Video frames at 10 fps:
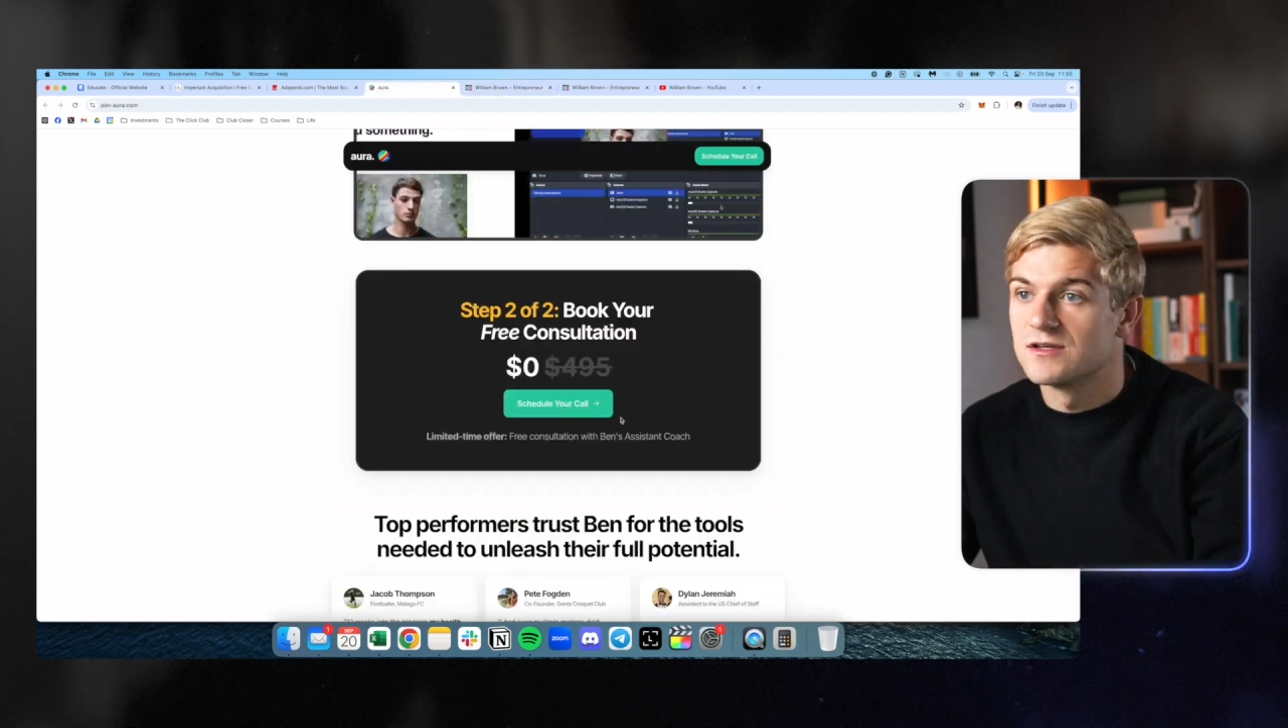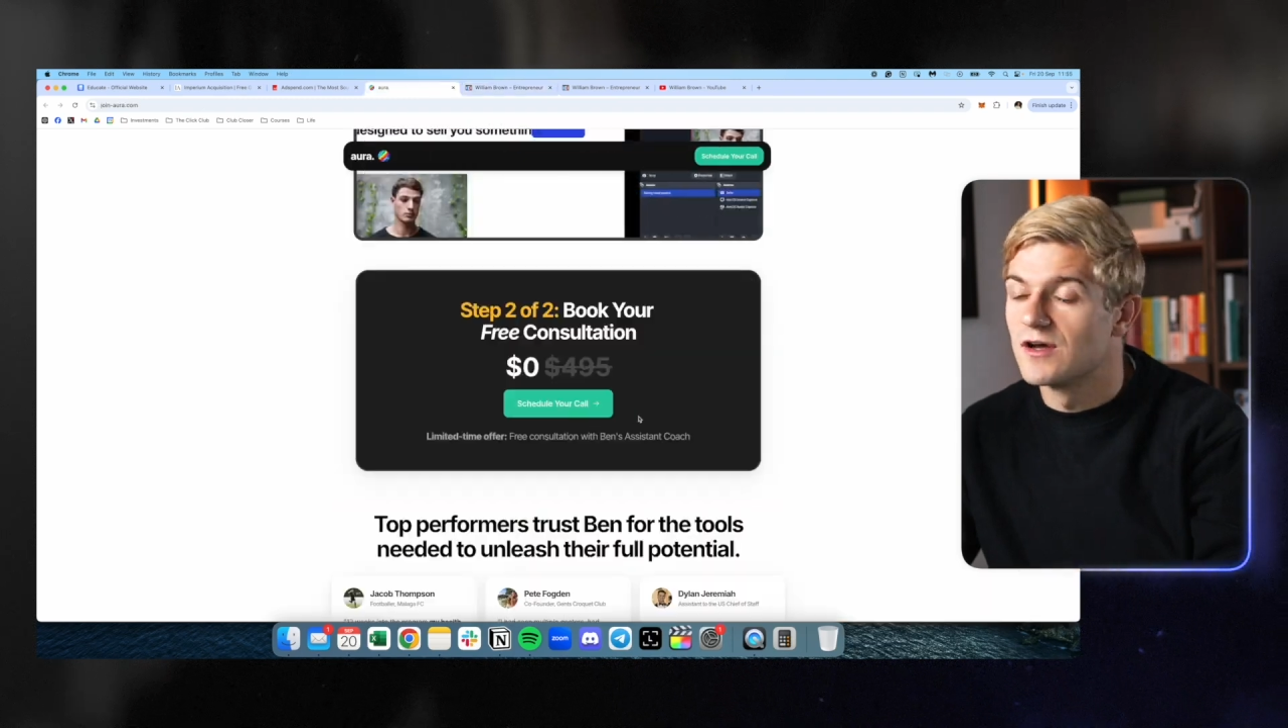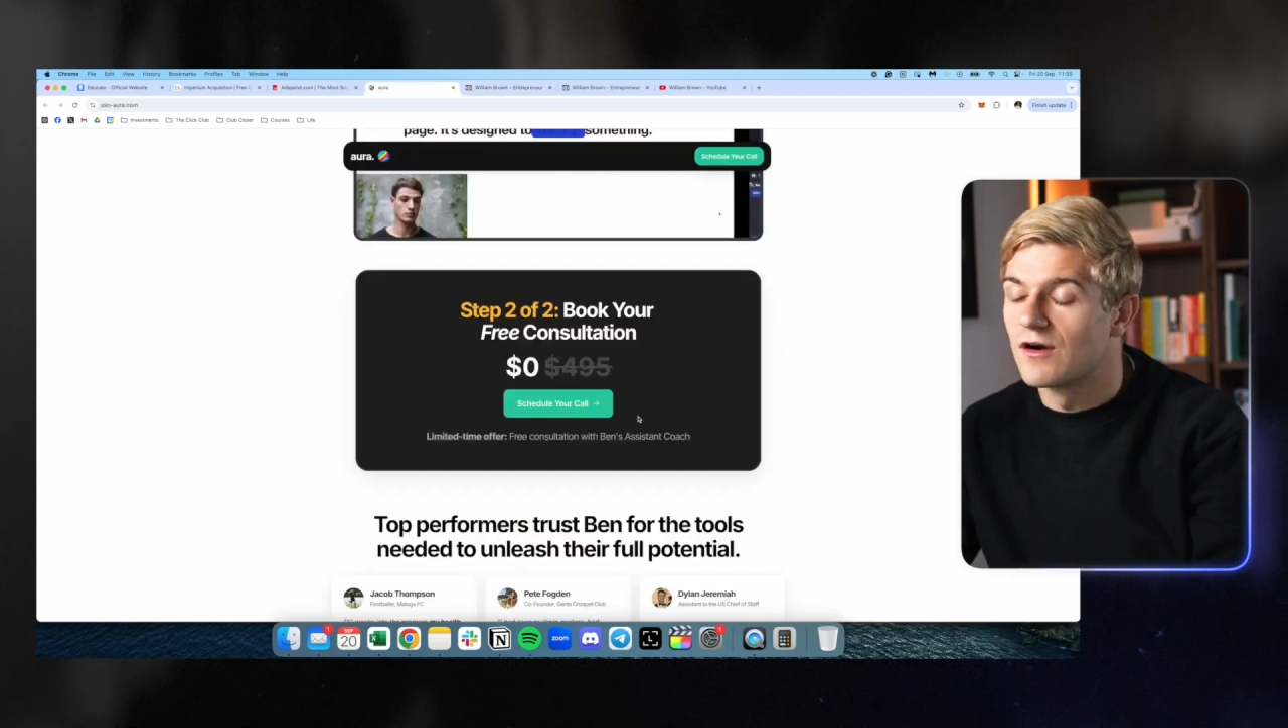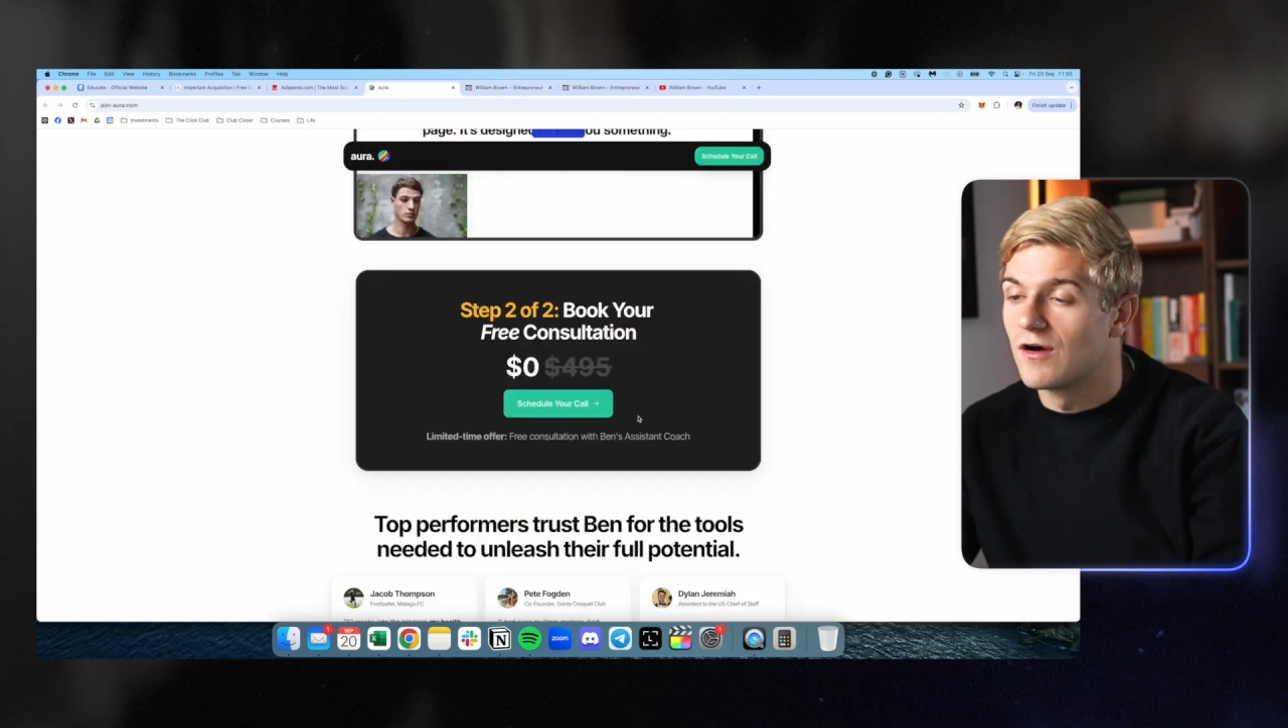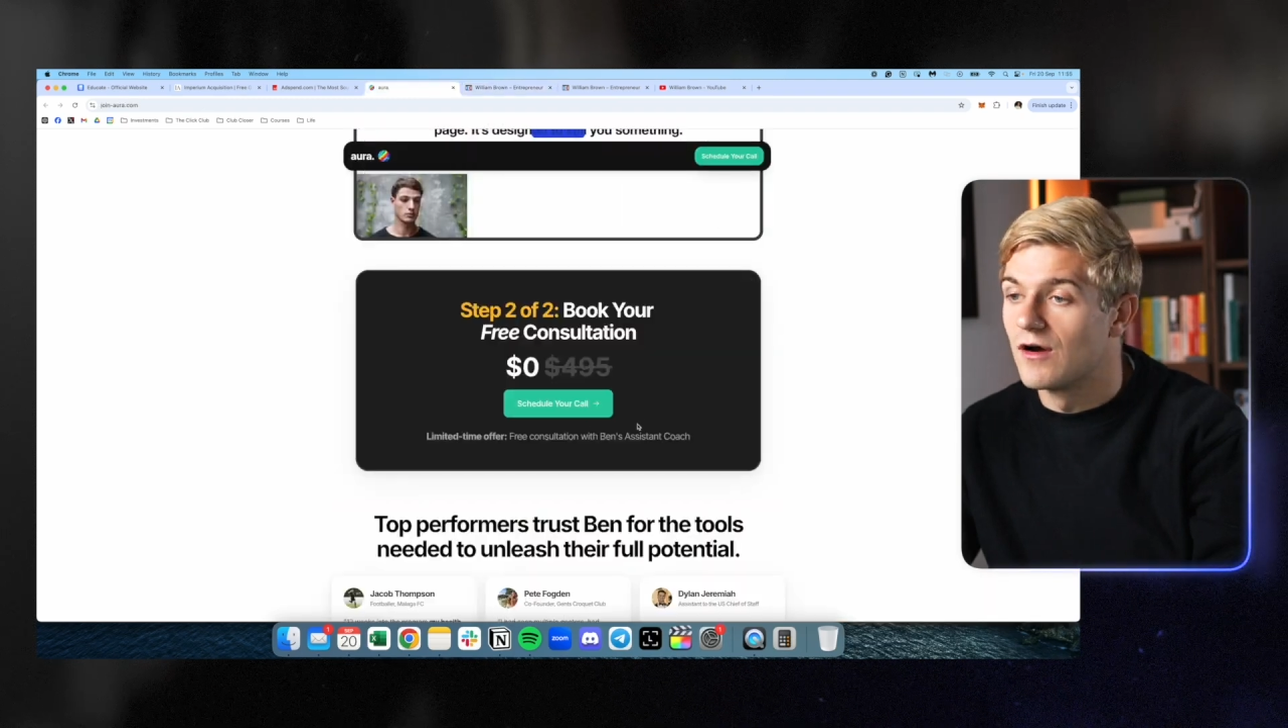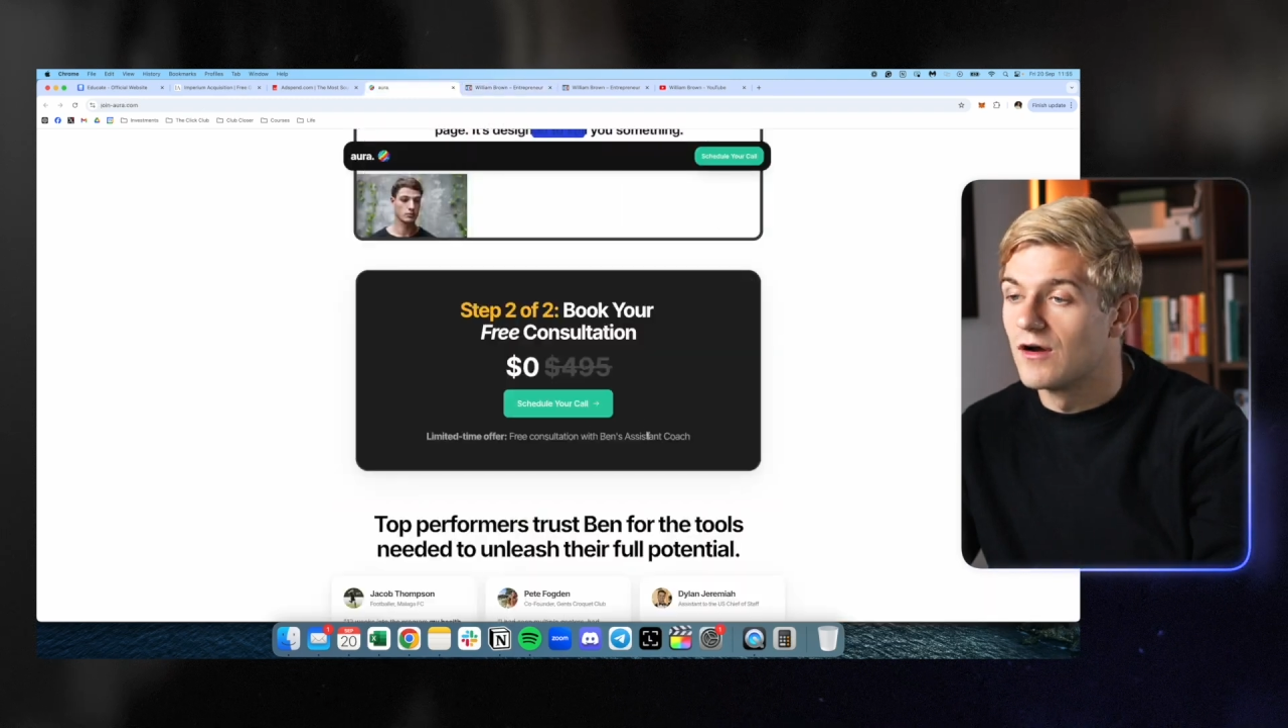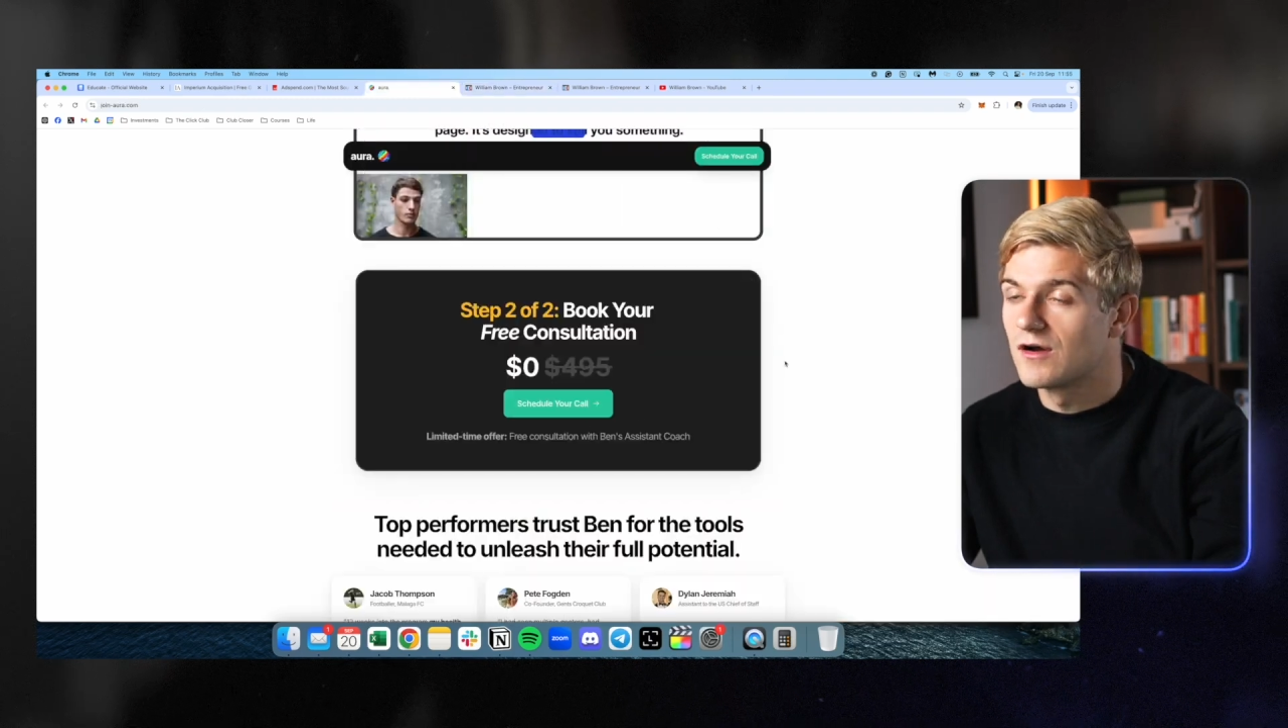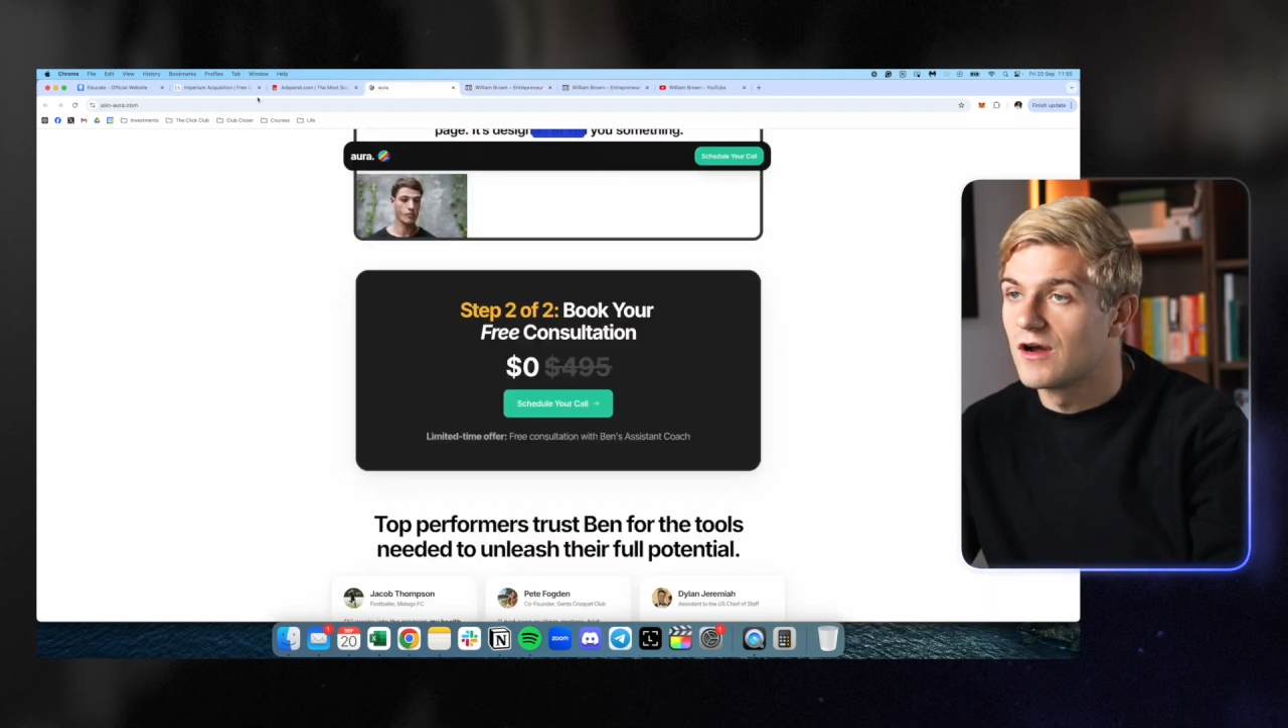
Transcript: are, are, are,